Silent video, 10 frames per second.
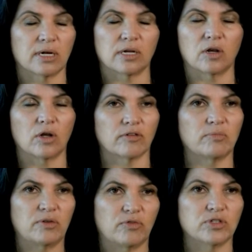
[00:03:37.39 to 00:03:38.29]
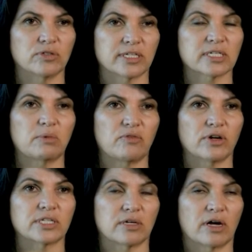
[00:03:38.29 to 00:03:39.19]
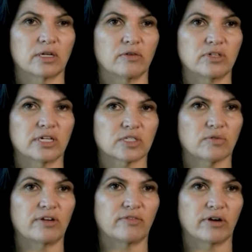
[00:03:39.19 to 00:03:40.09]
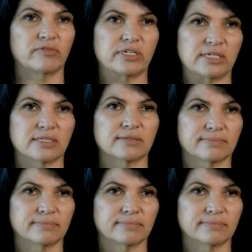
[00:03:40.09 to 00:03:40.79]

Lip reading: and that's going to be very exciting over the next 3 to 5 years.